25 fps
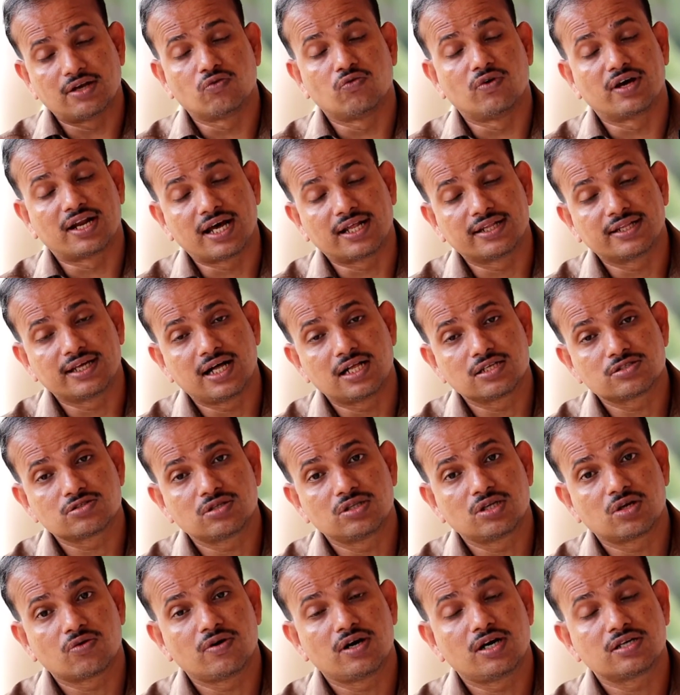that veranda
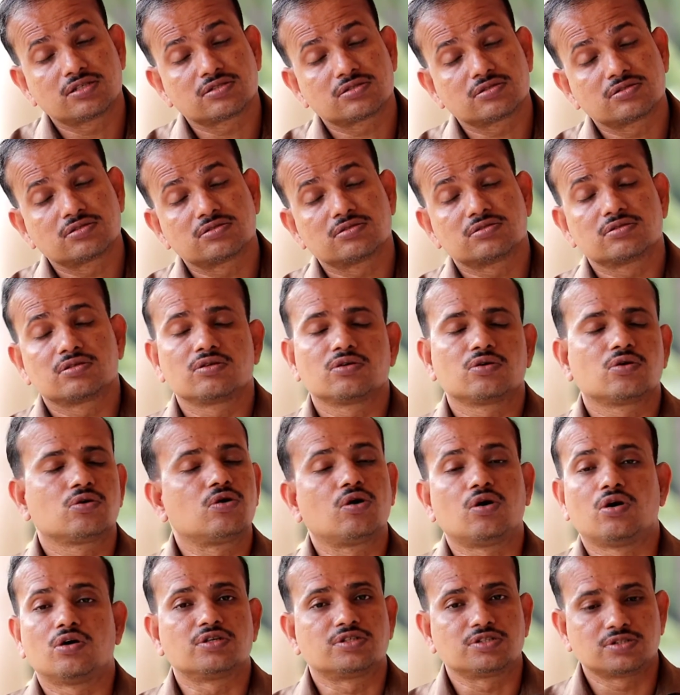also there was
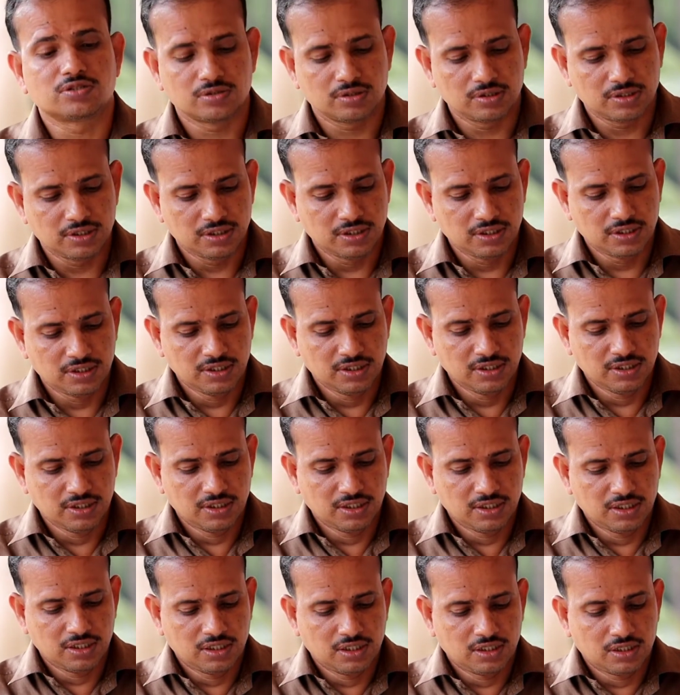hot.
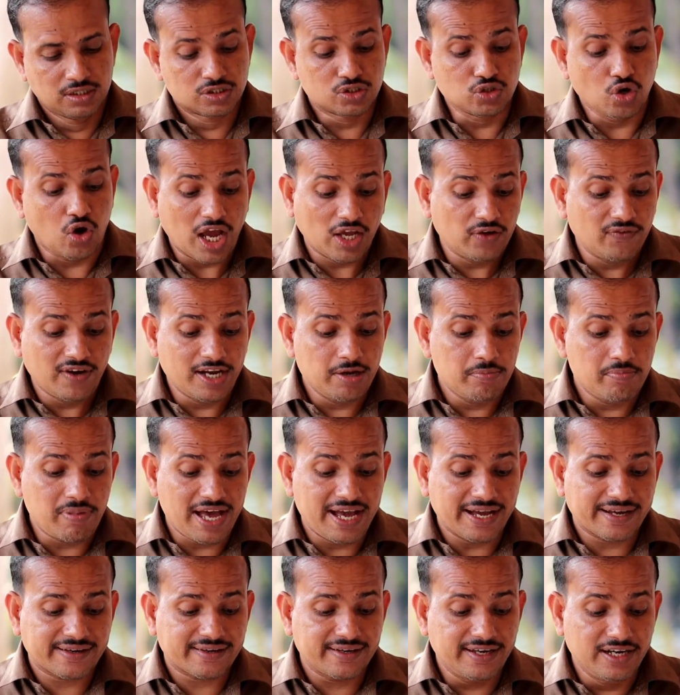So I went
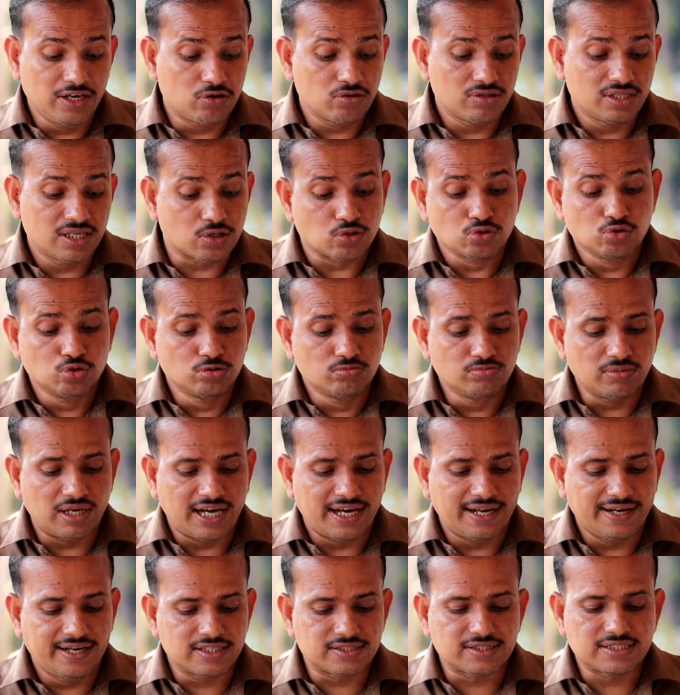back into the room
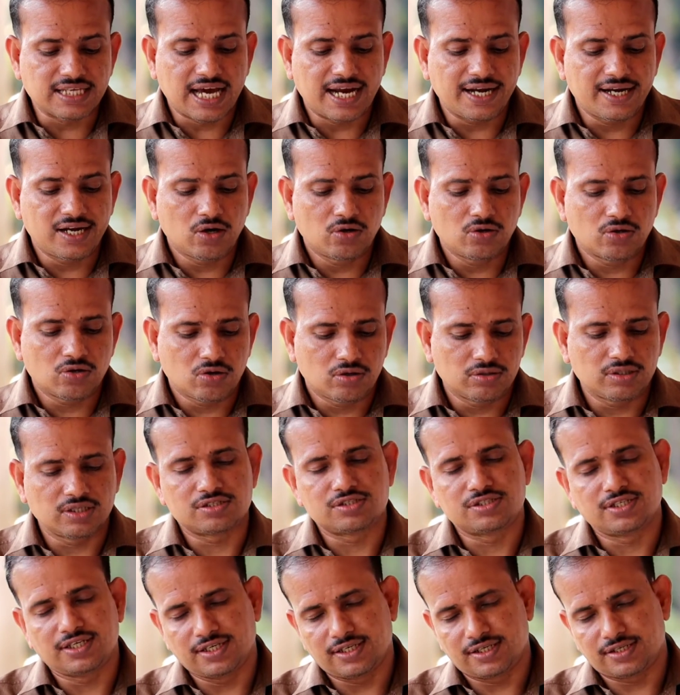and sat down on
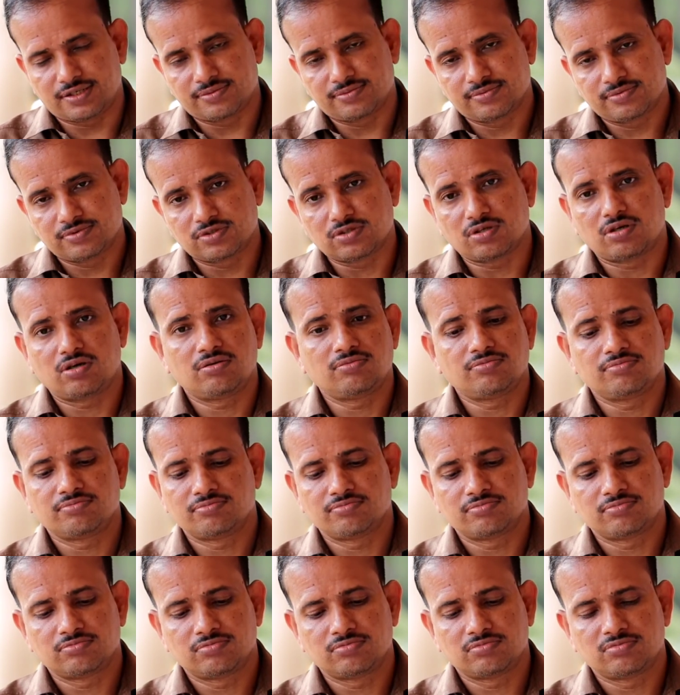the chair. So
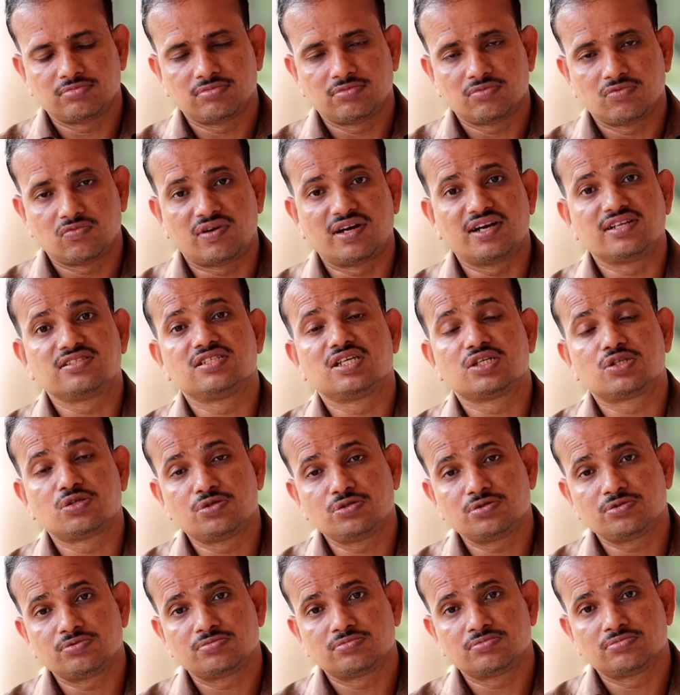what is there
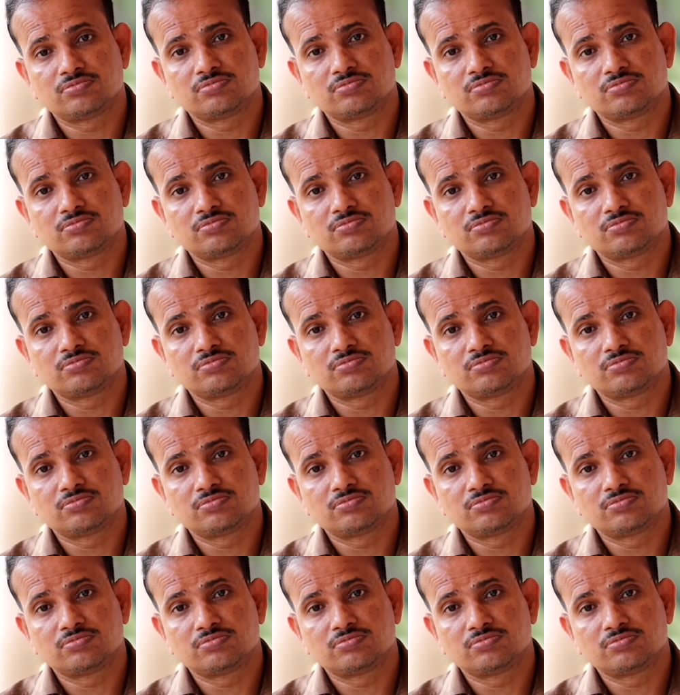to do?